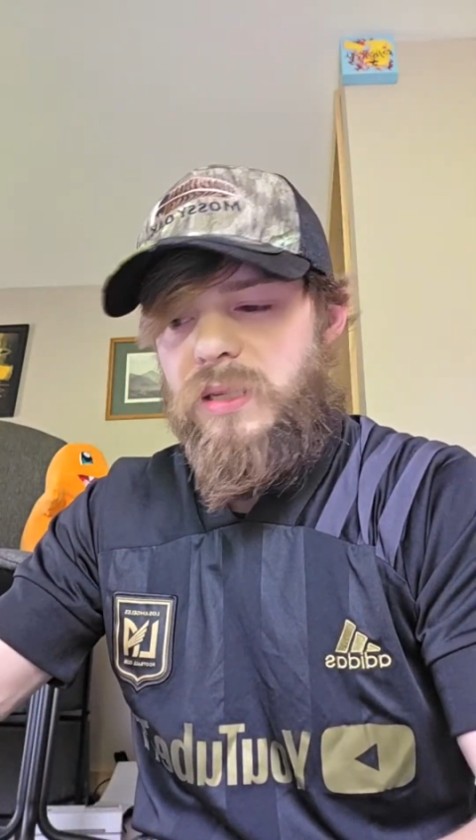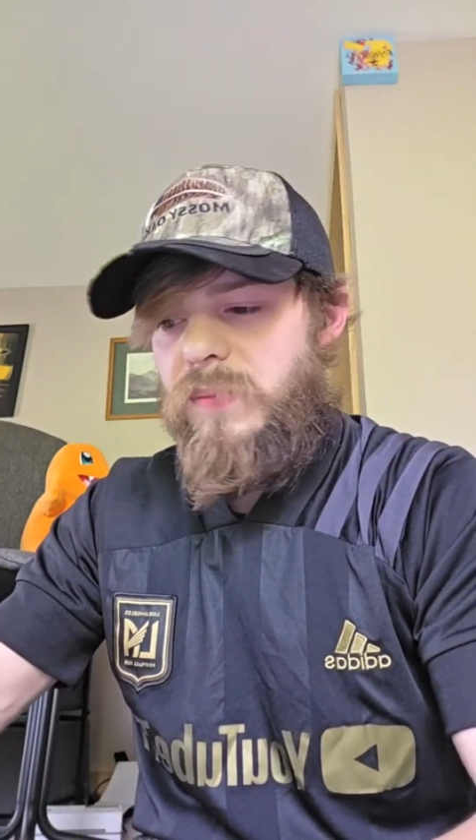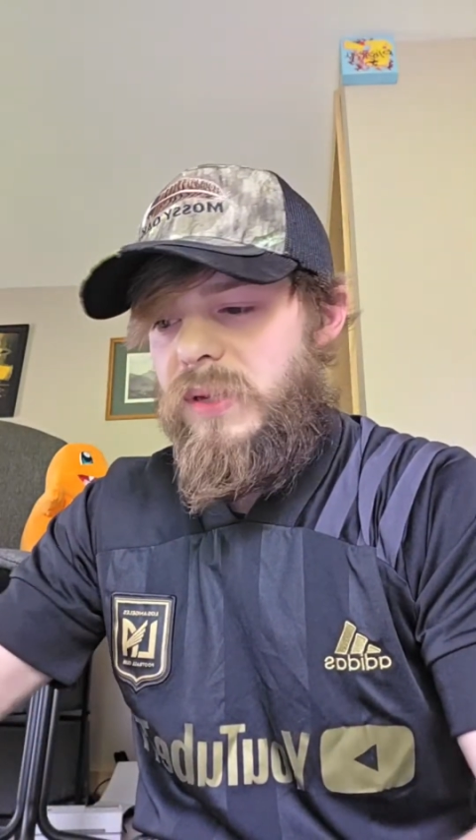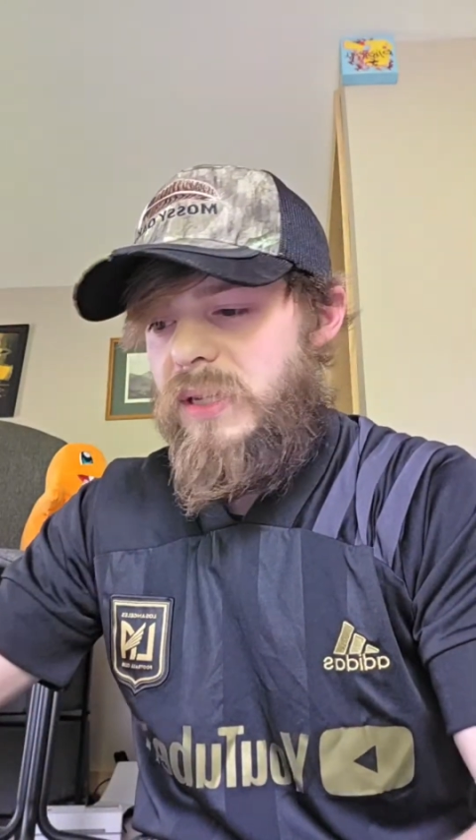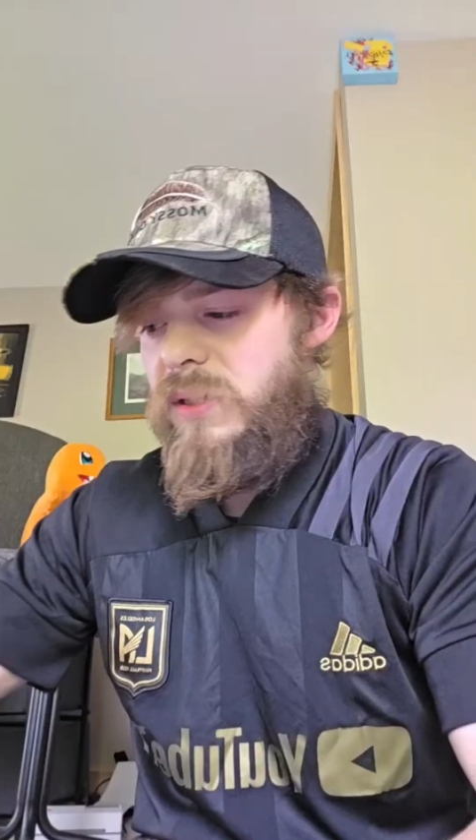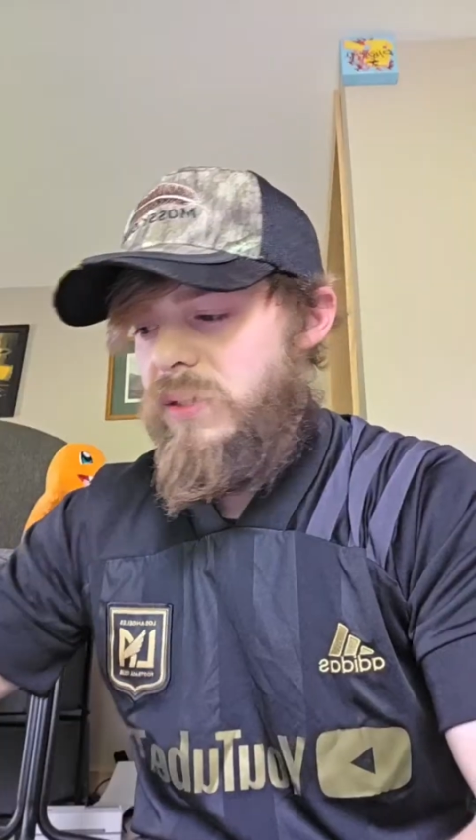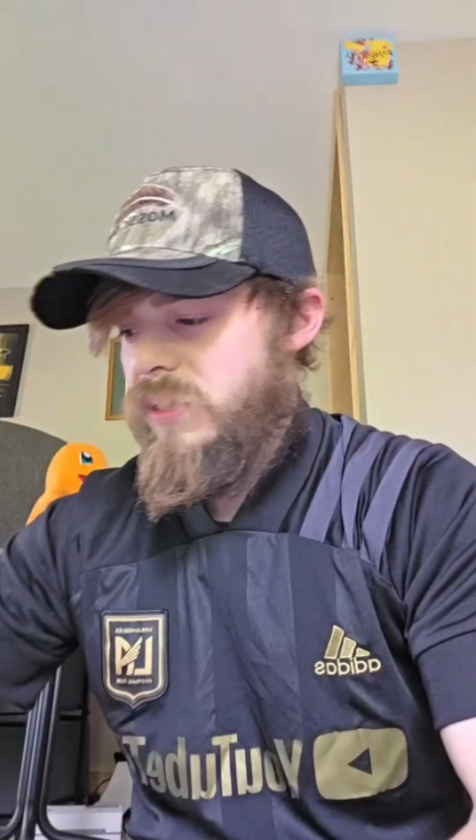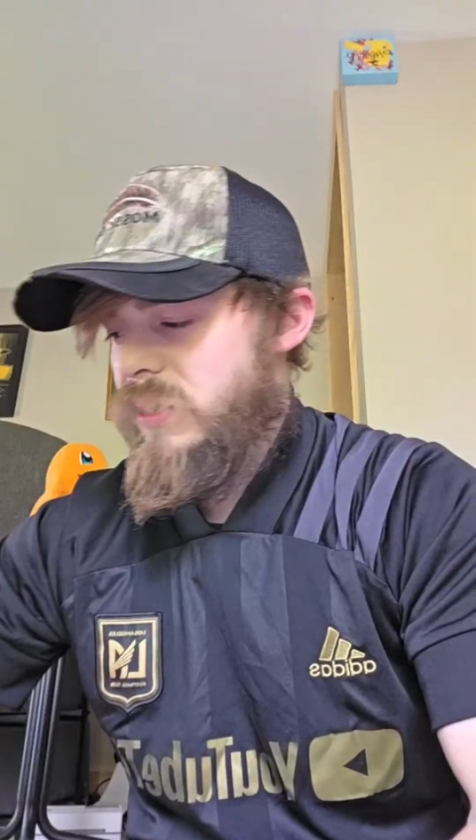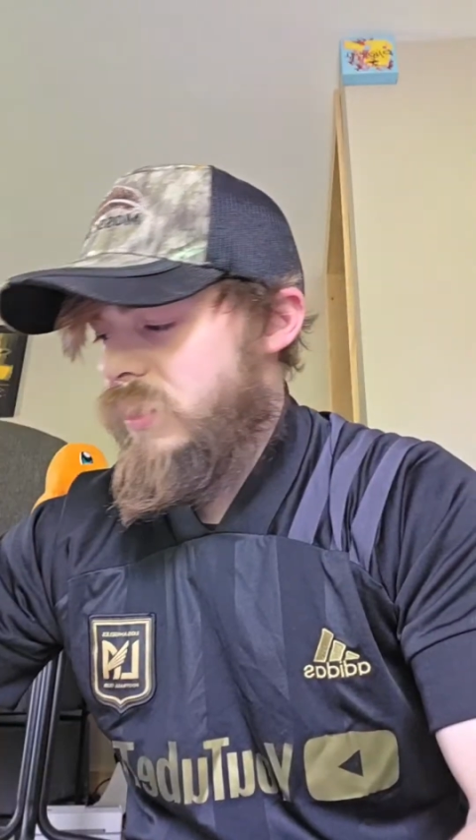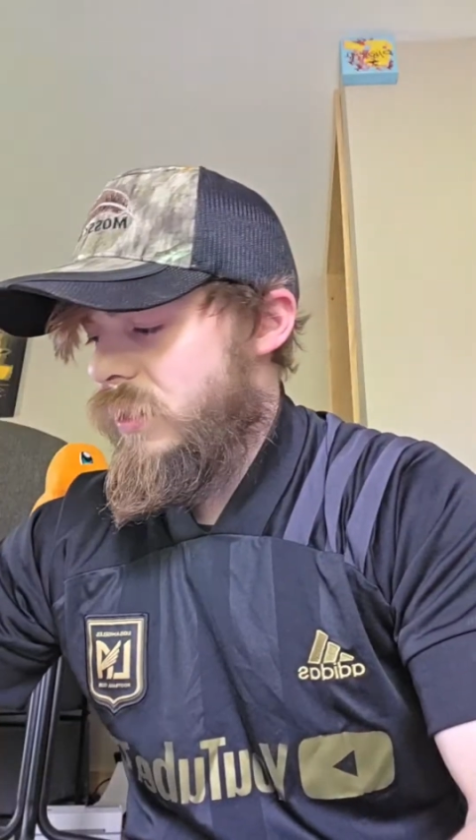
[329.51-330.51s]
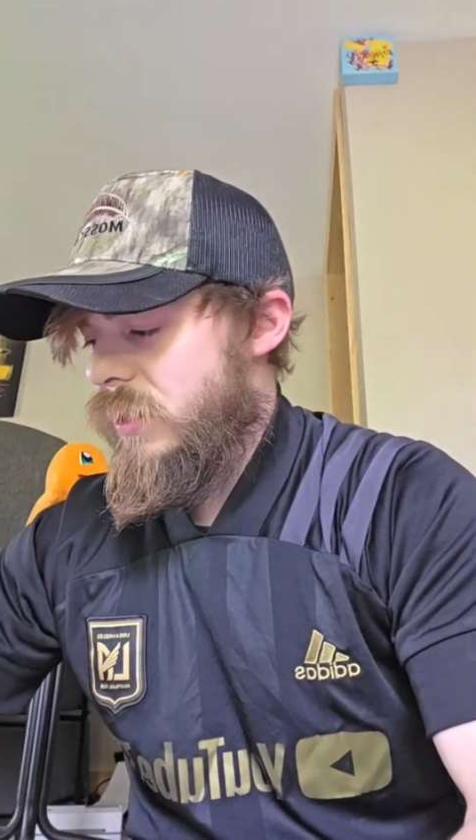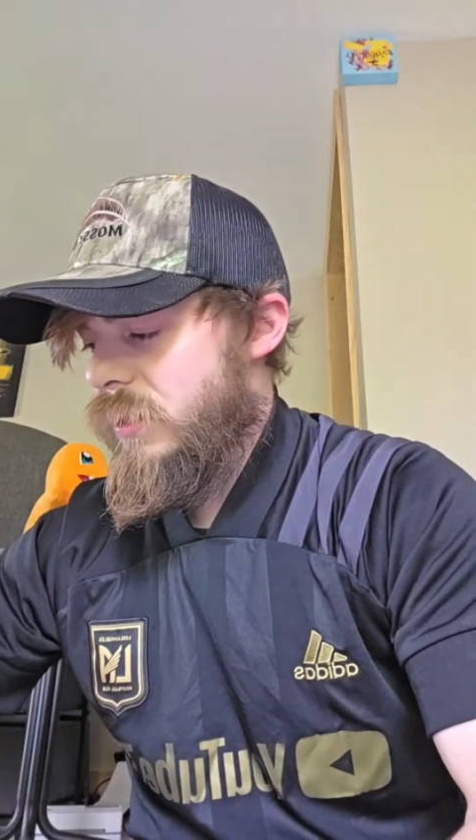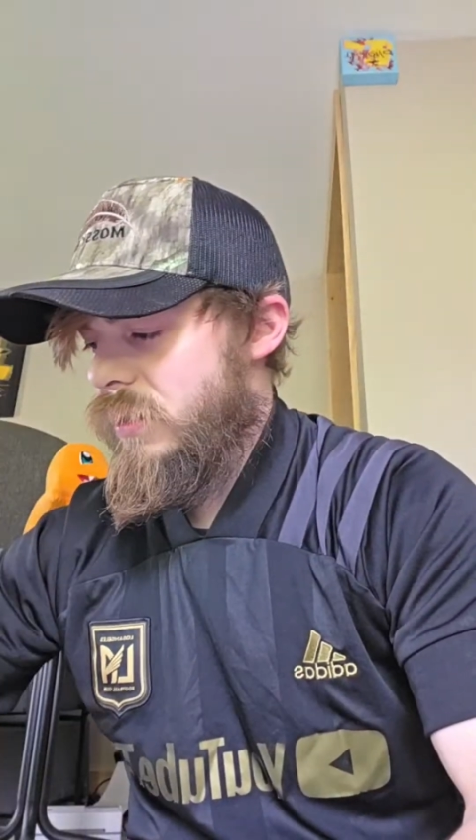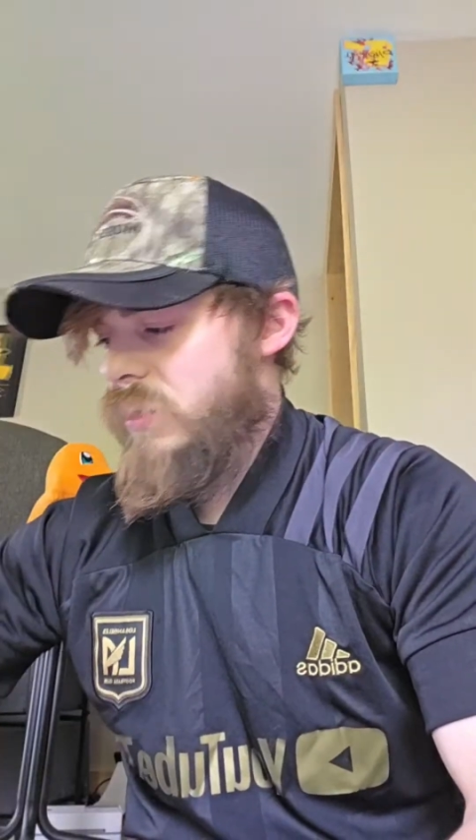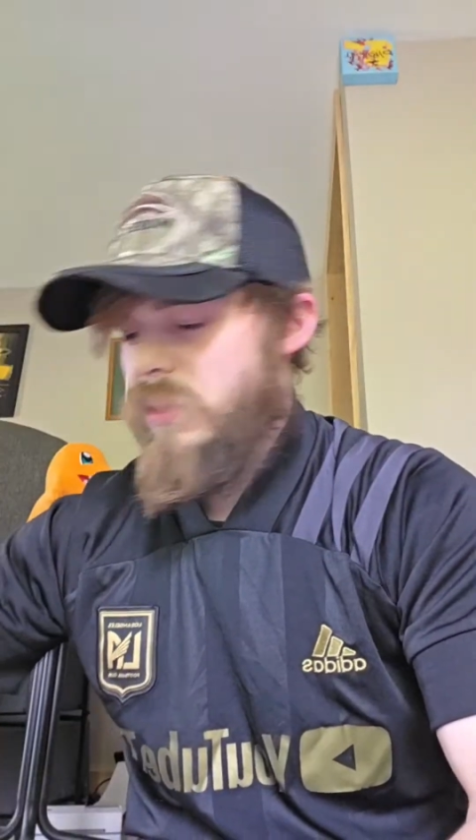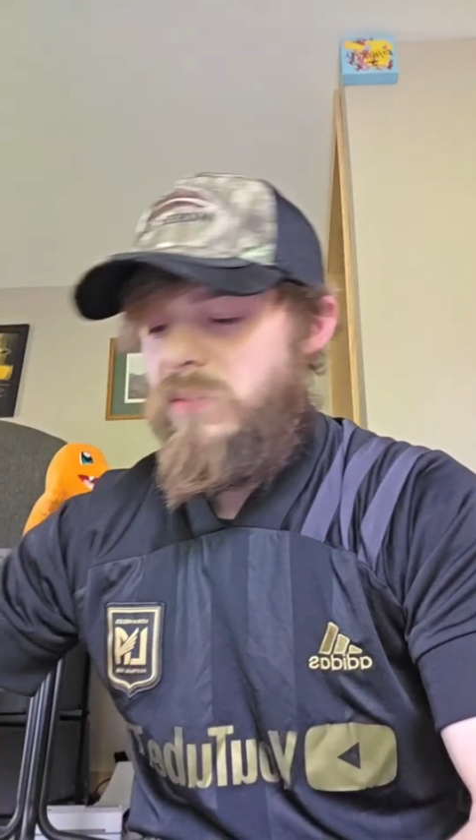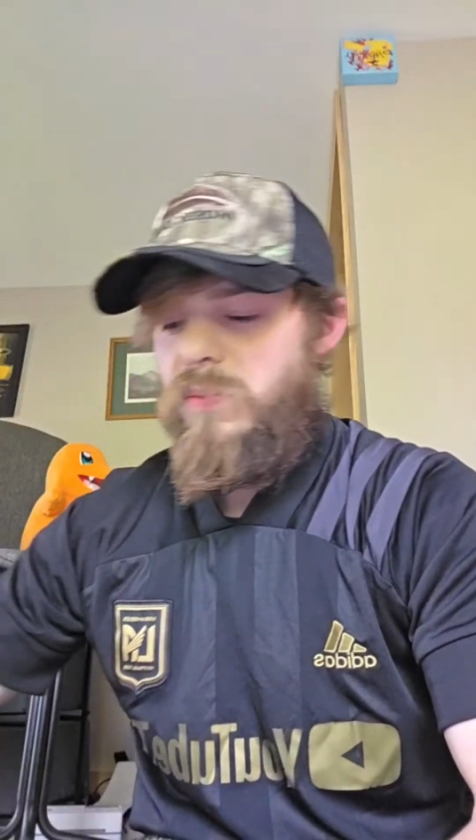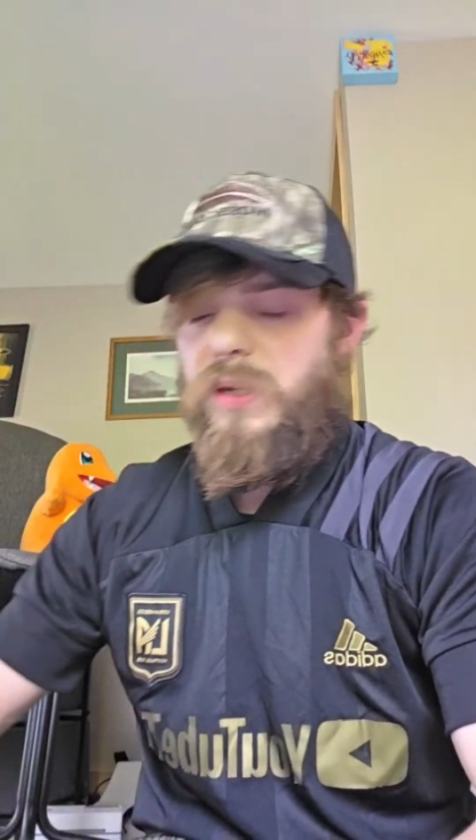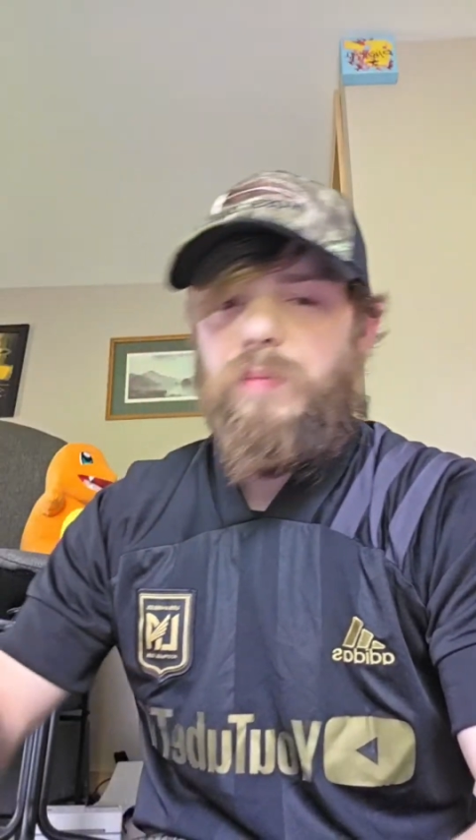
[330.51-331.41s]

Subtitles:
I mean, it looks pretty